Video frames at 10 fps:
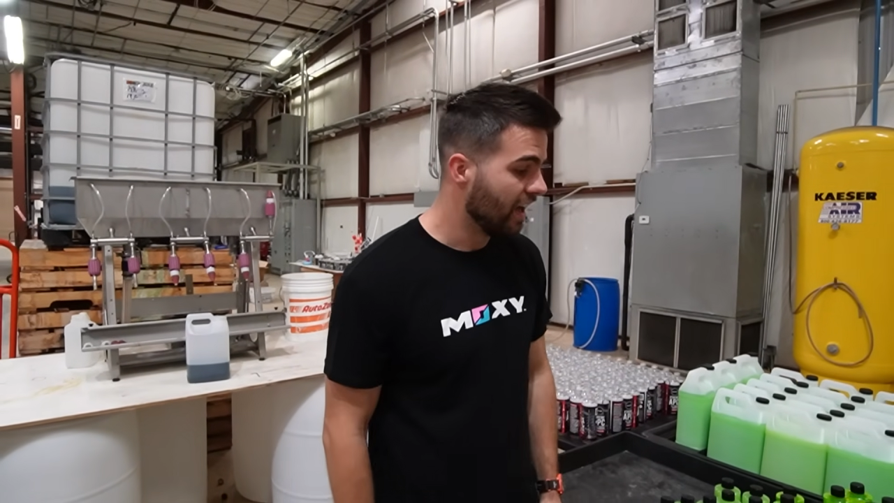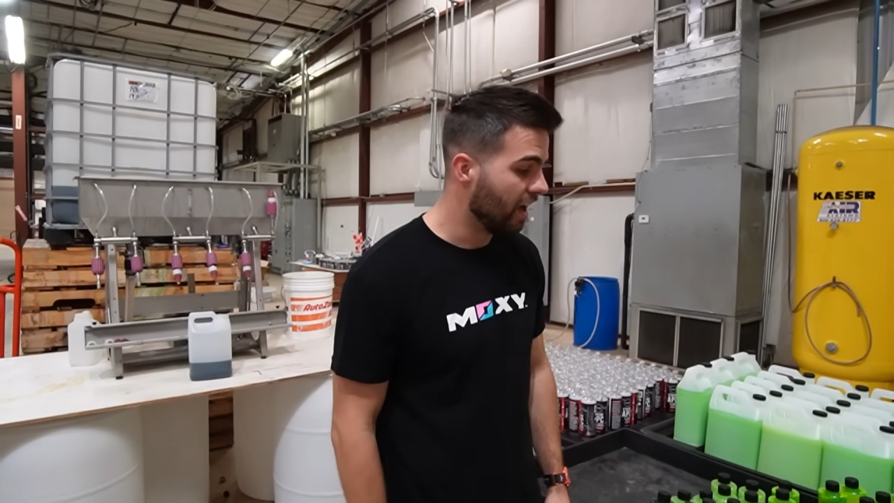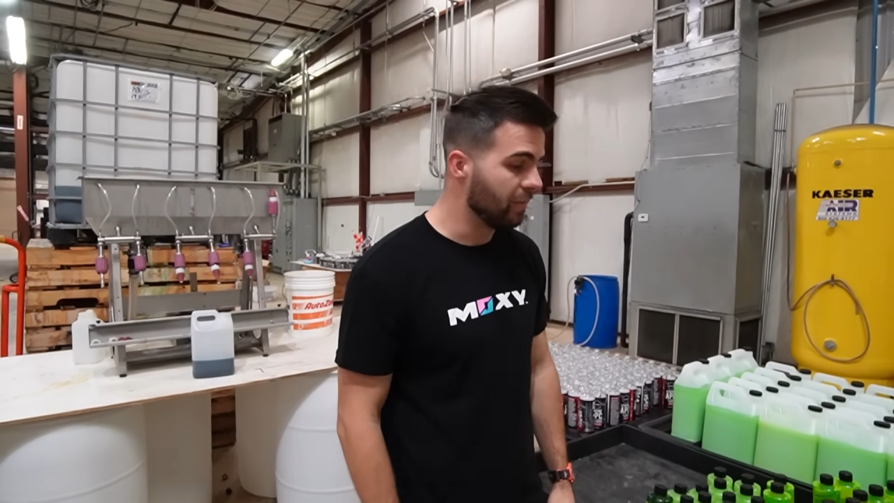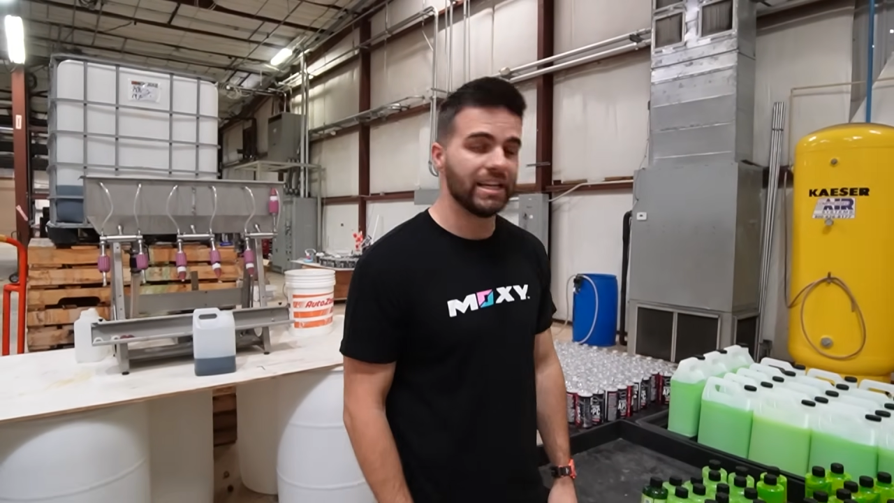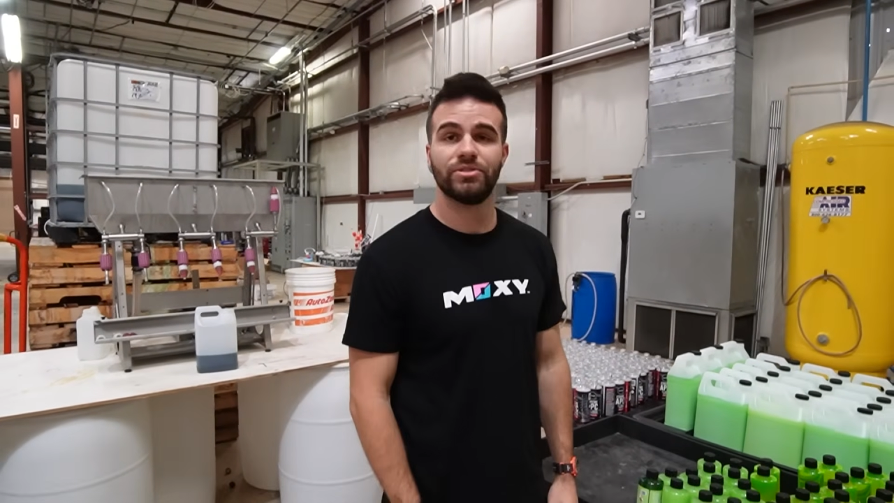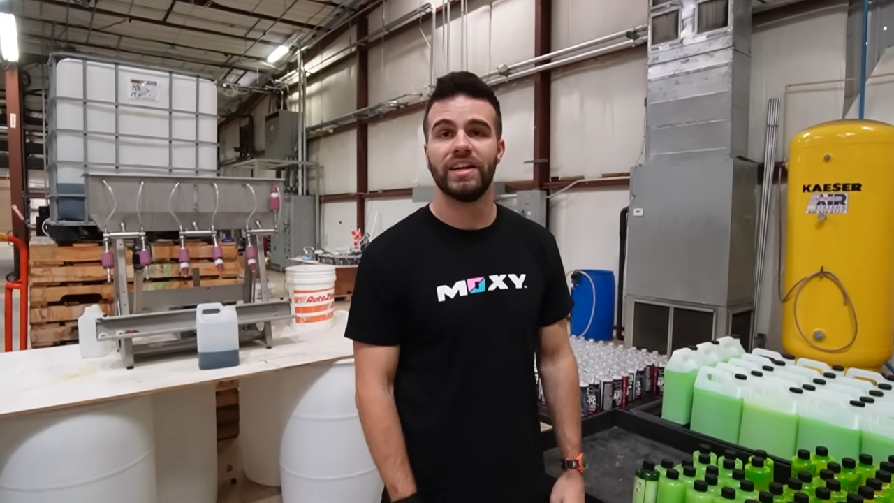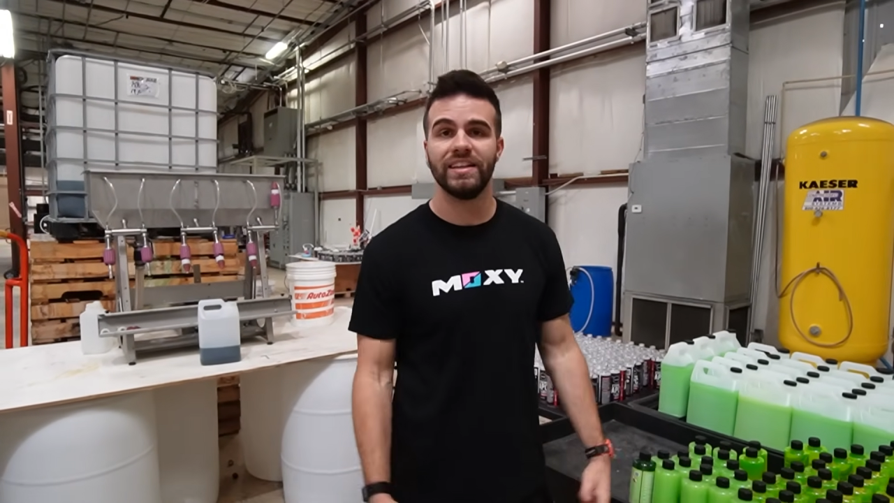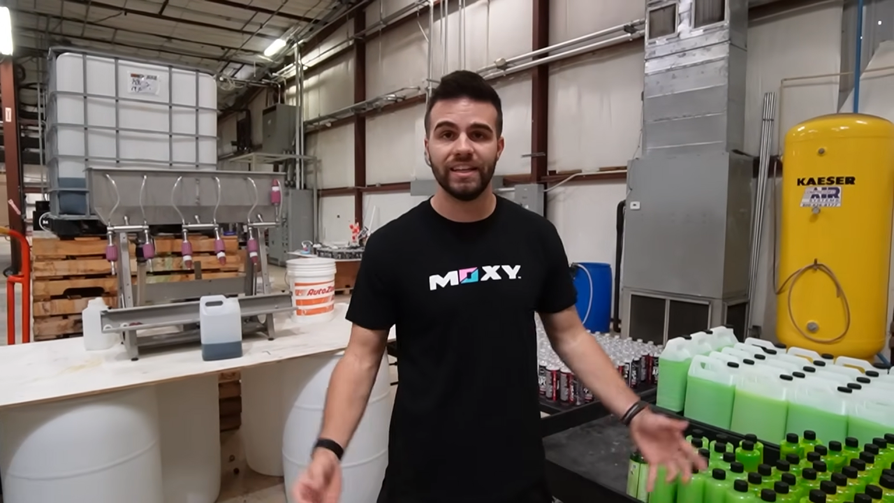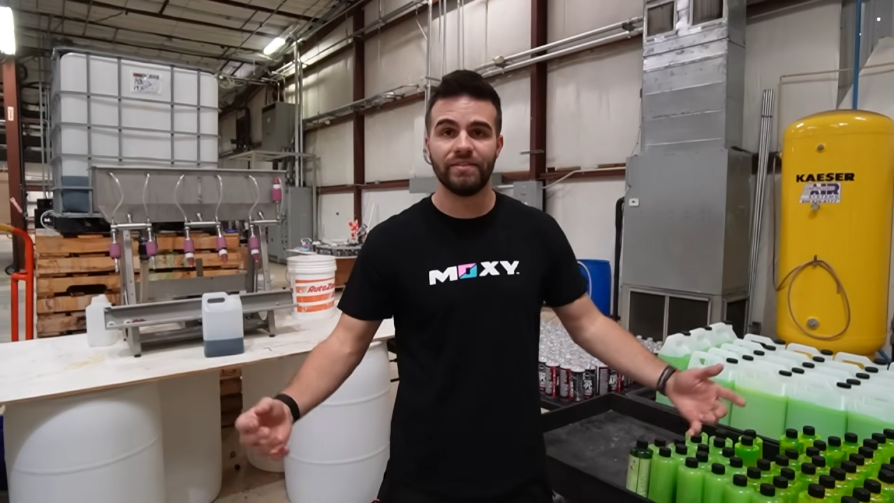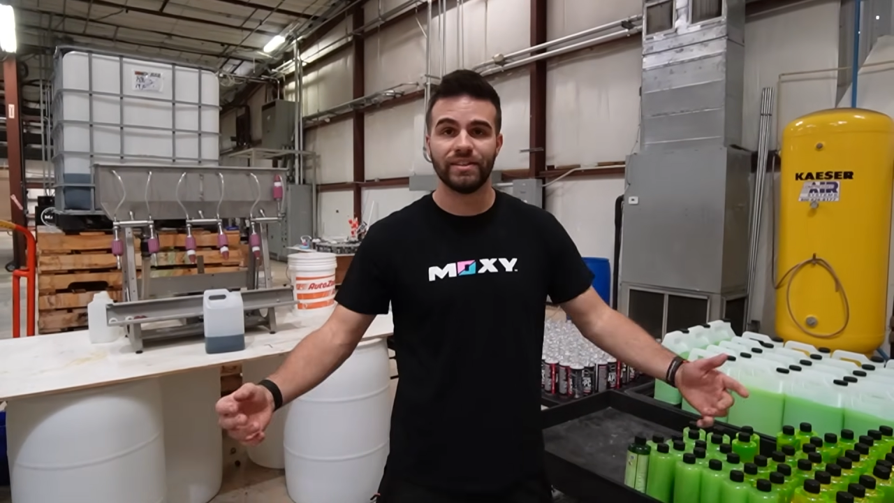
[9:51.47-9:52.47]
I try to
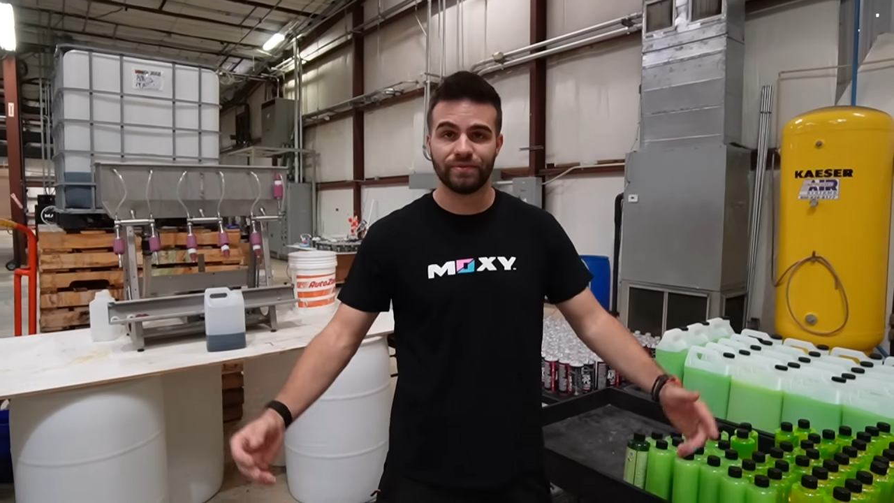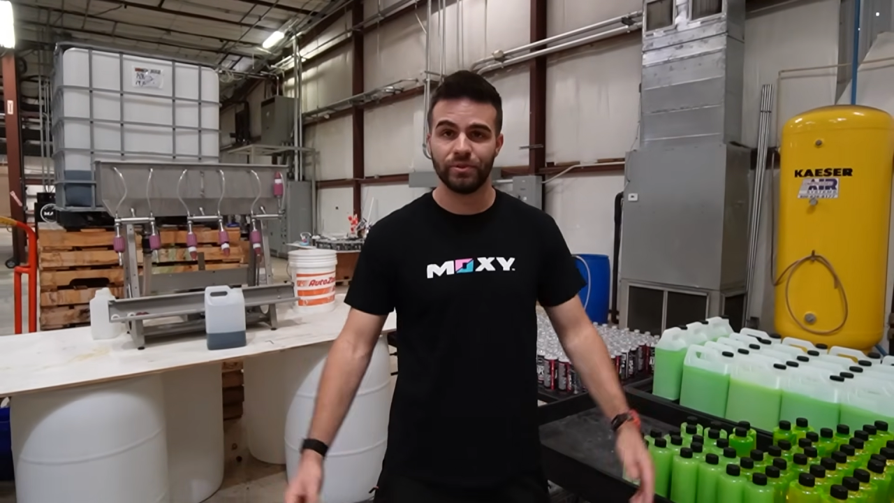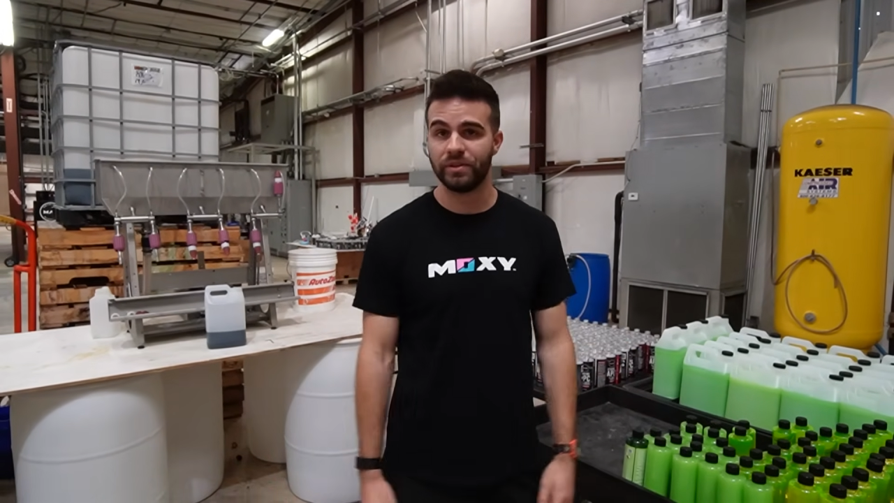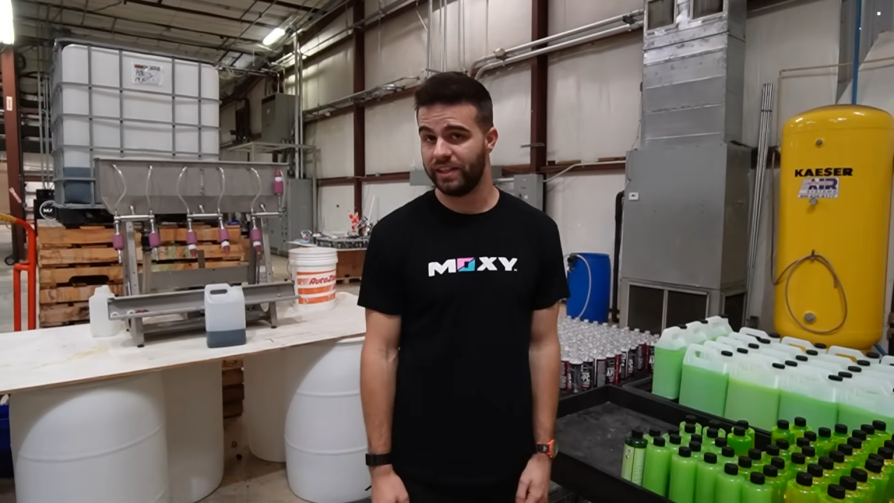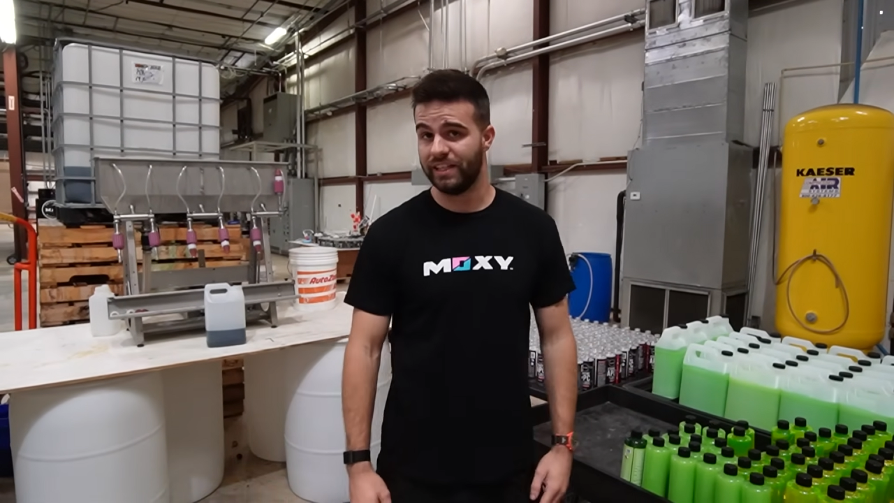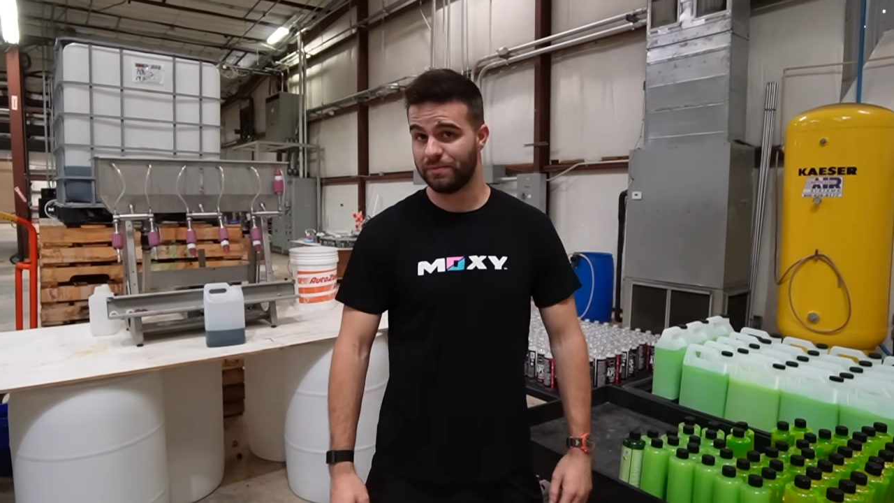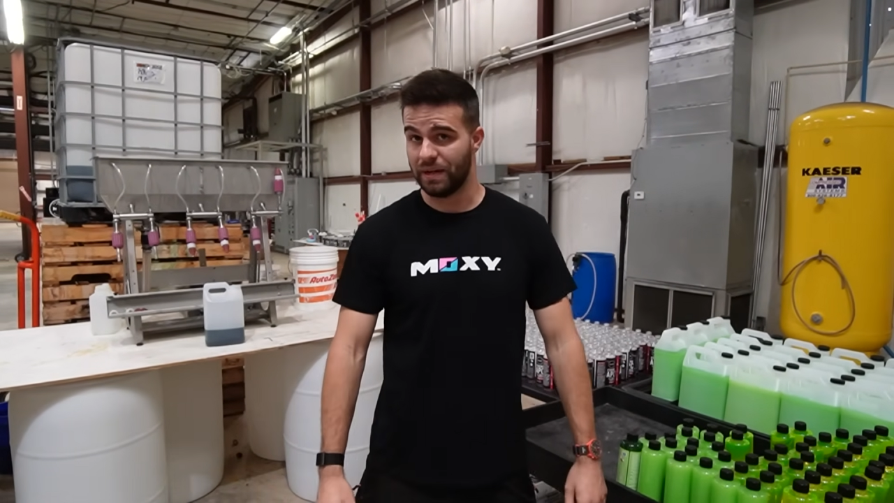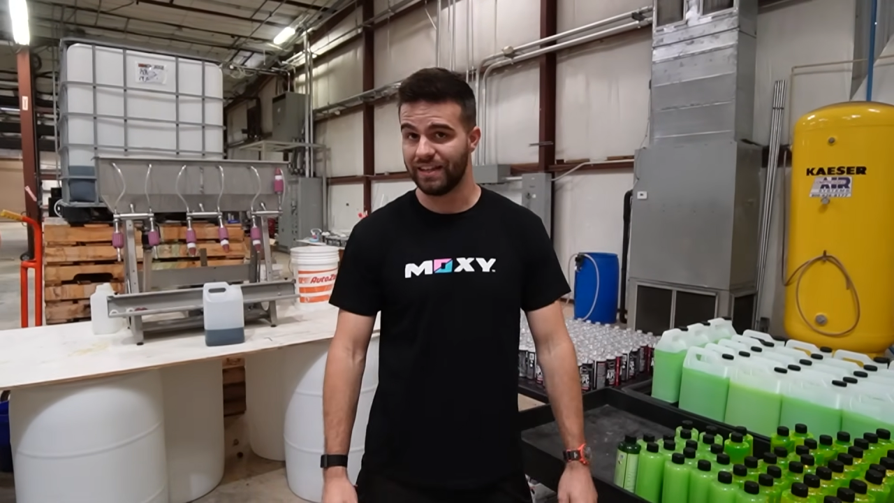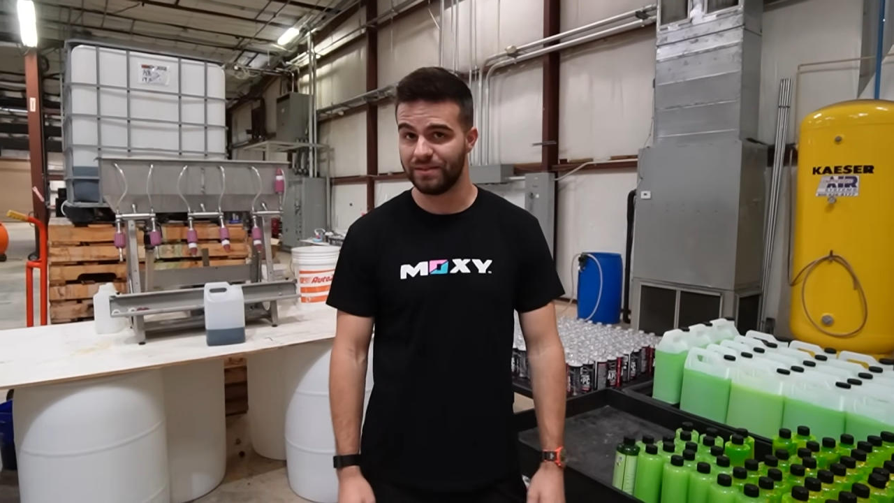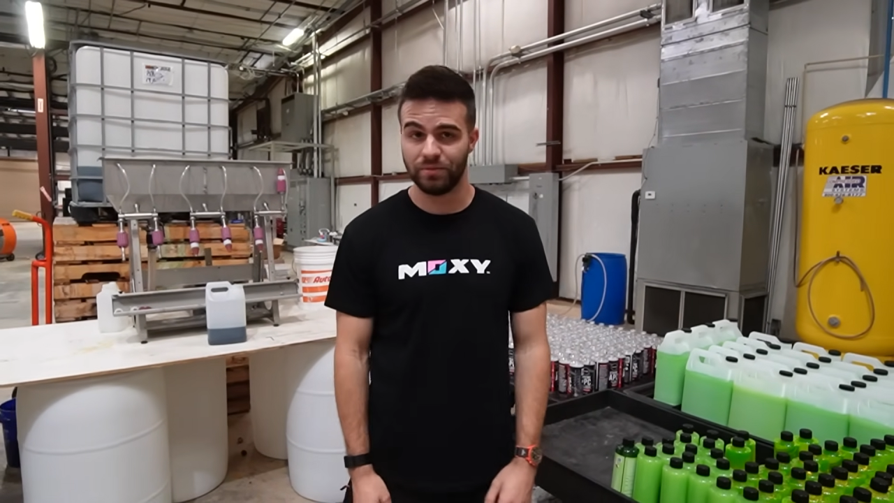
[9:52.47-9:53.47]
live as frugally as
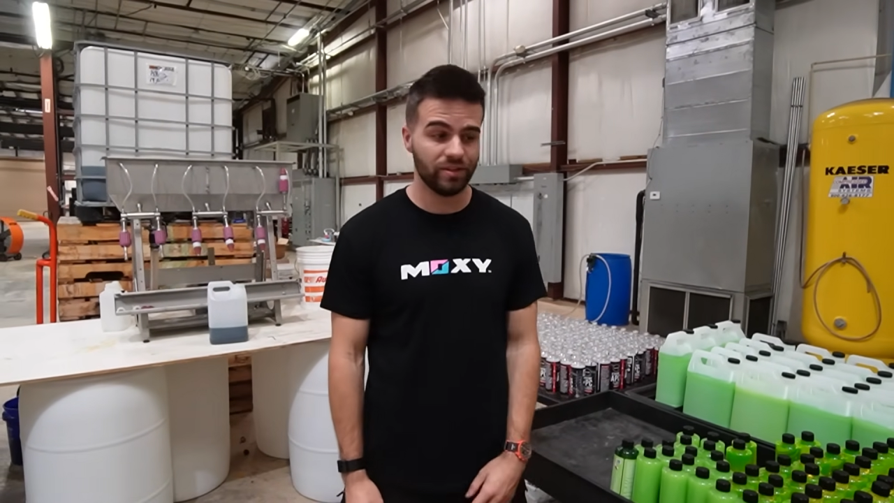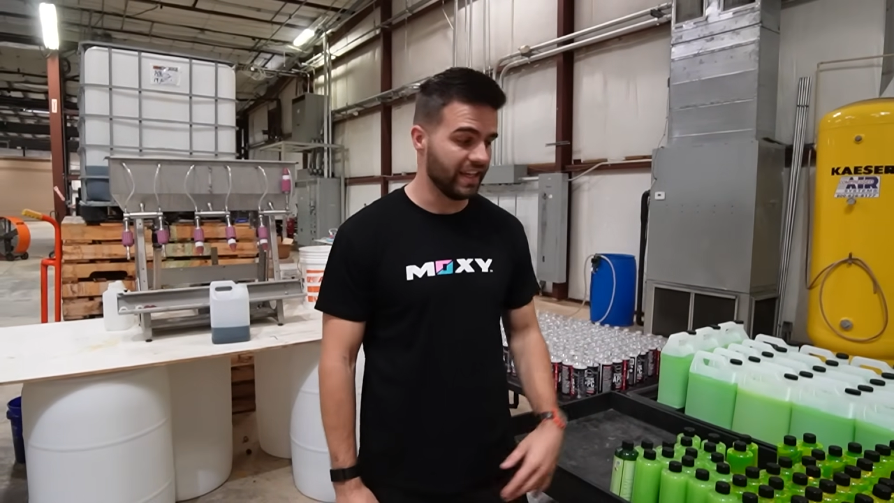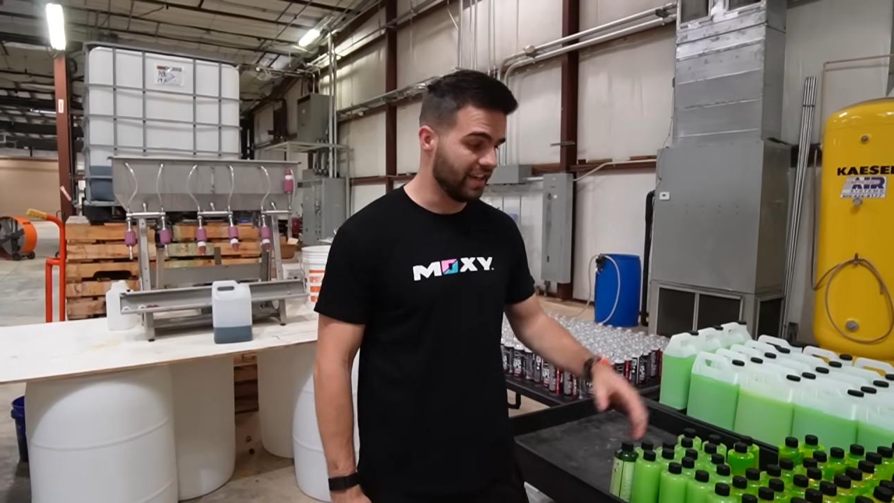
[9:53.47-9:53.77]
possible,